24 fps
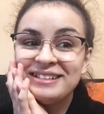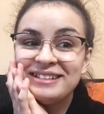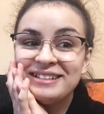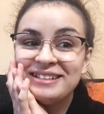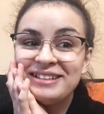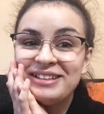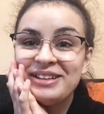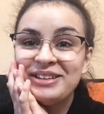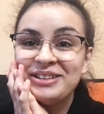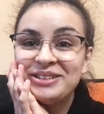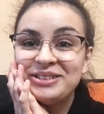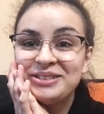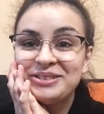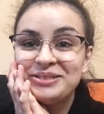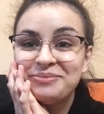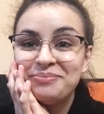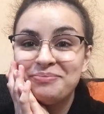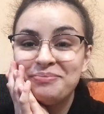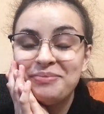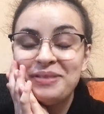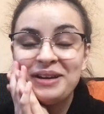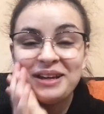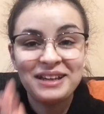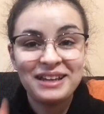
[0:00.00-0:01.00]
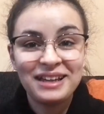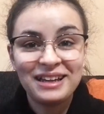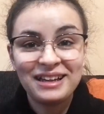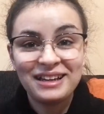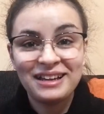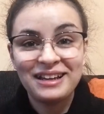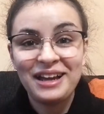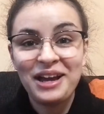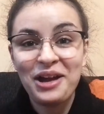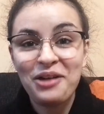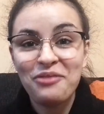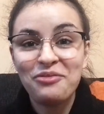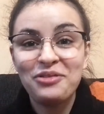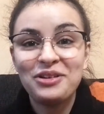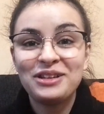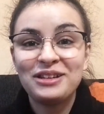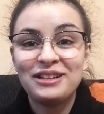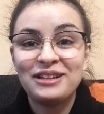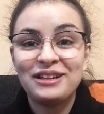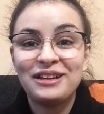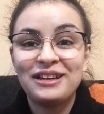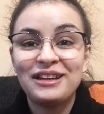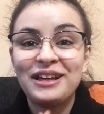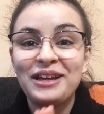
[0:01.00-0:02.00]
it's making
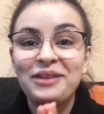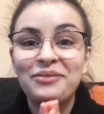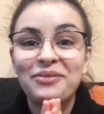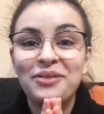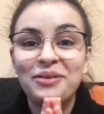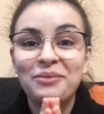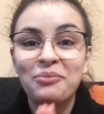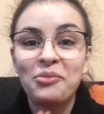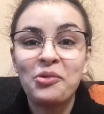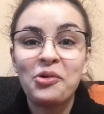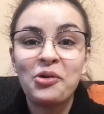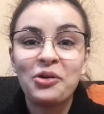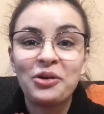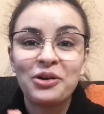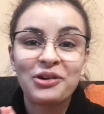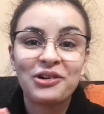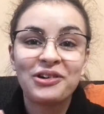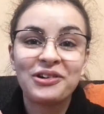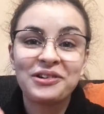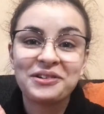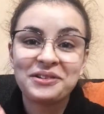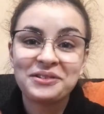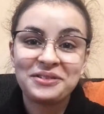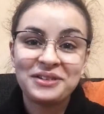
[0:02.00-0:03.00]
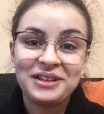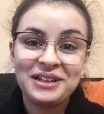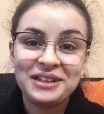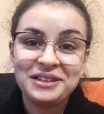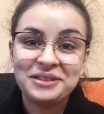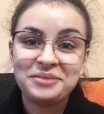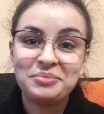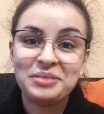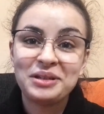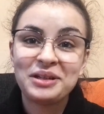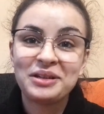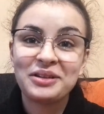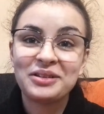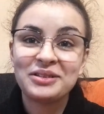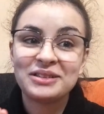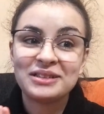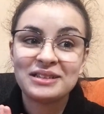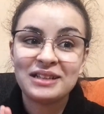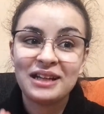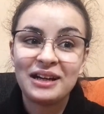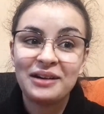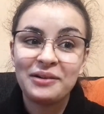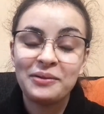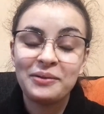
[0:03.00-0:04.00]
everything even more concrete, because
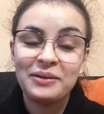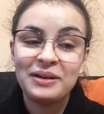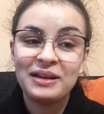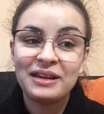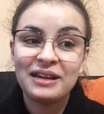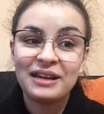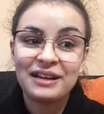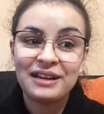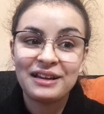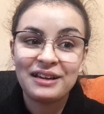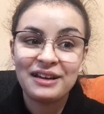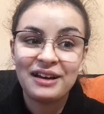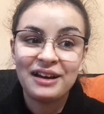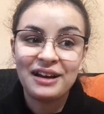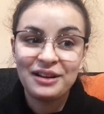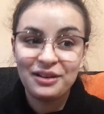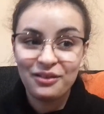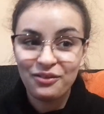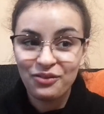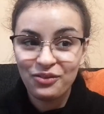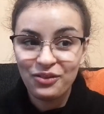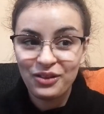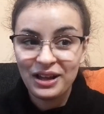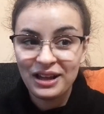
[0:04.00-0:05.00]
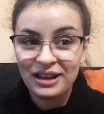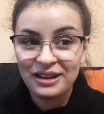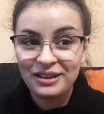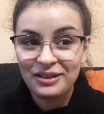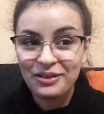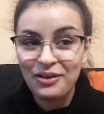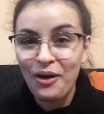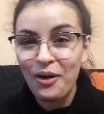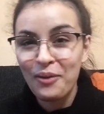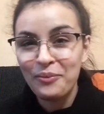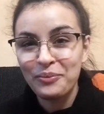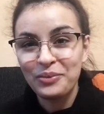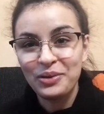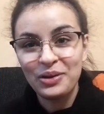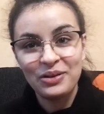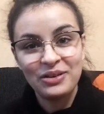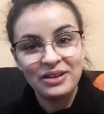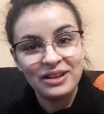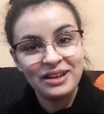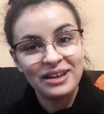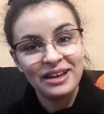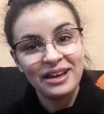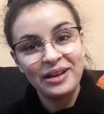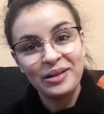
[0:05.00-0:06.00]
now we can kind of like
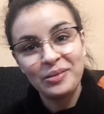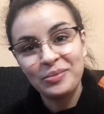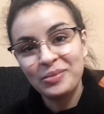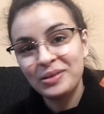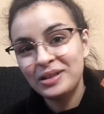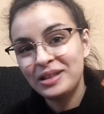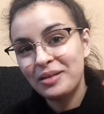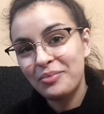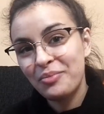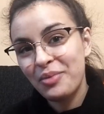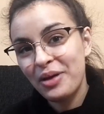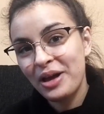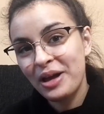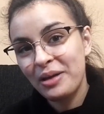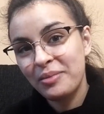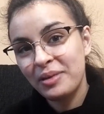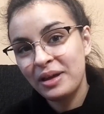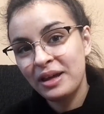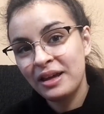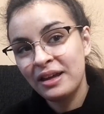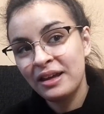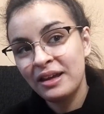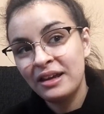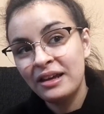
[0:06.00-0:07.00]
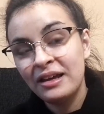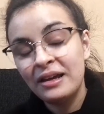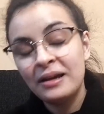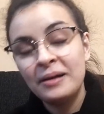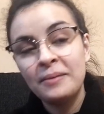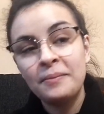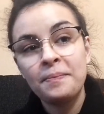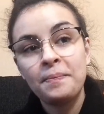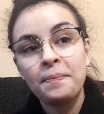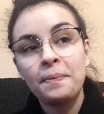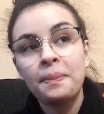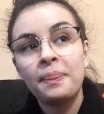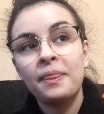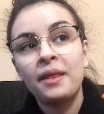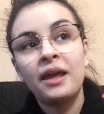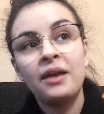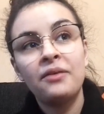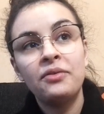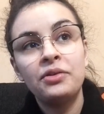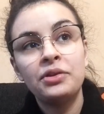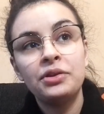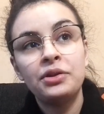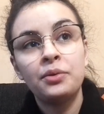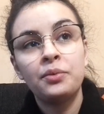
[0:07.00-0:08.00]
communicate with the baby,
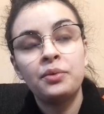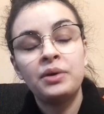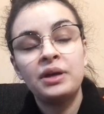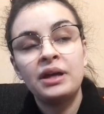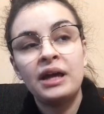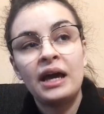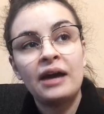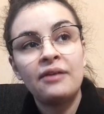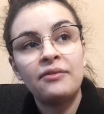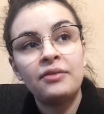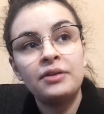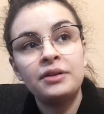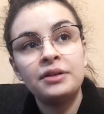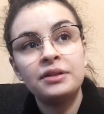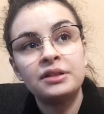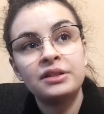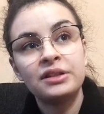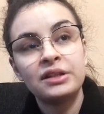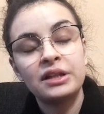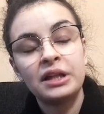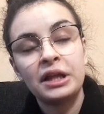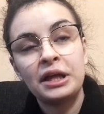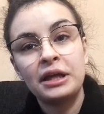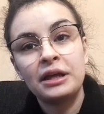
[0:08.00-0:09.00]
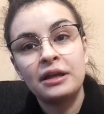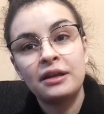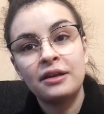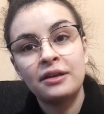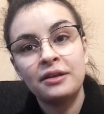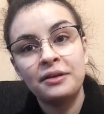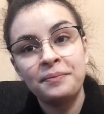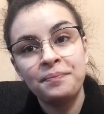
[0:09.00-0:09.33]
even though we haven't like